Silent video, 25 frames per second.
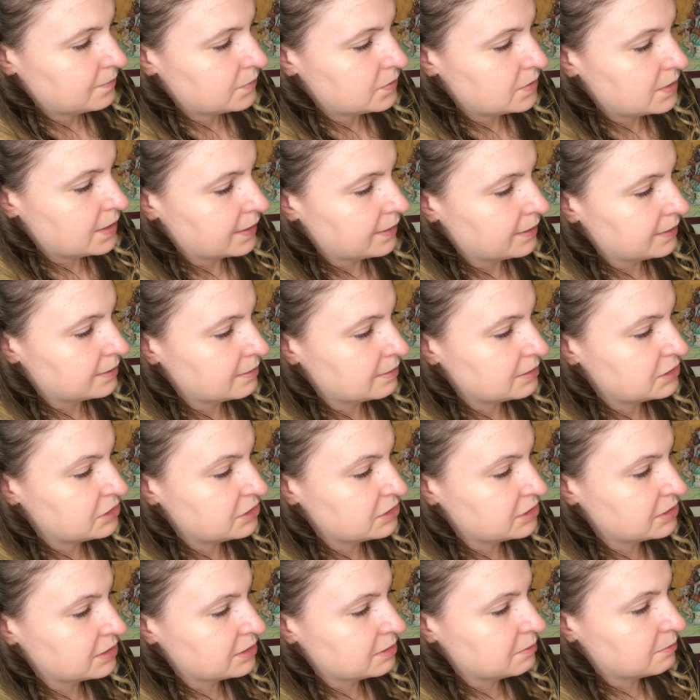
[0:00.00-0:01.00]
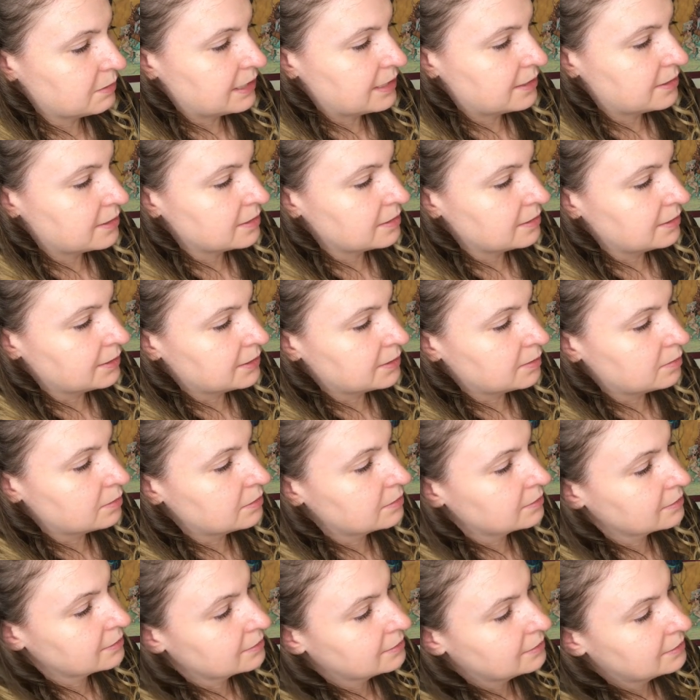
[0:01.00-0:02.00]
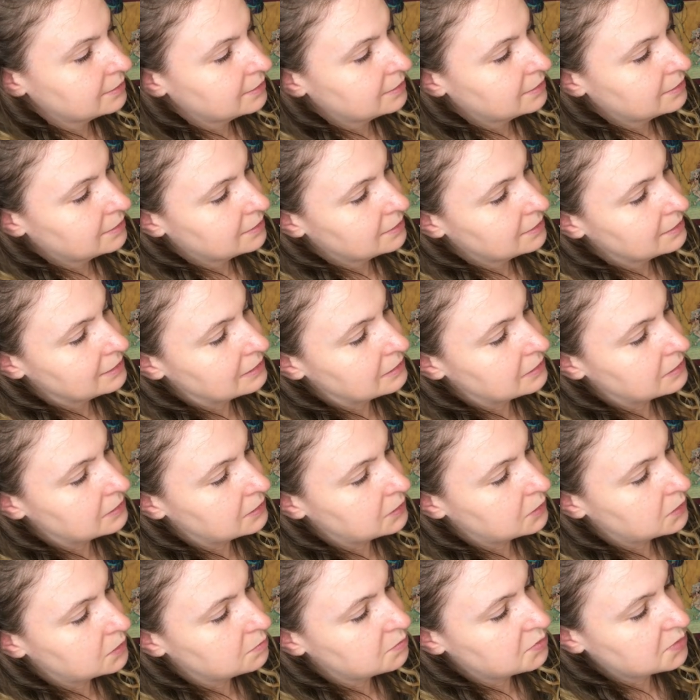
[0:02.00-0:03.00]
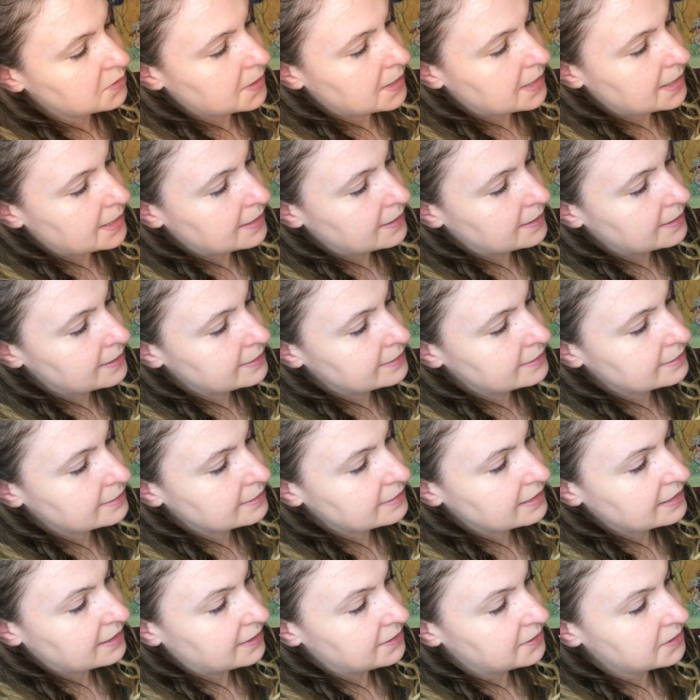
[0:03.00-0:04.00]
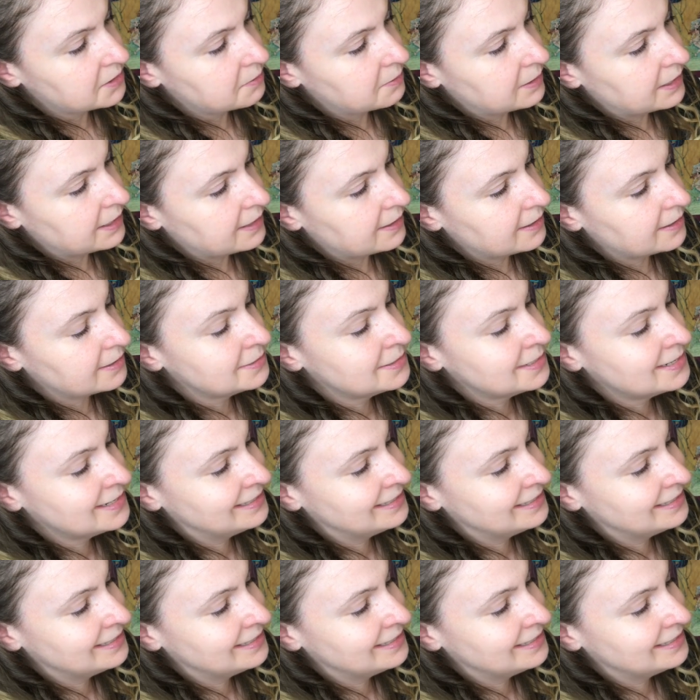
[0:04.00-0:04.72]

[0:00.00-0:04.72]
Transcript: not gonna, she's gonna wear her little, her little bra and underwear.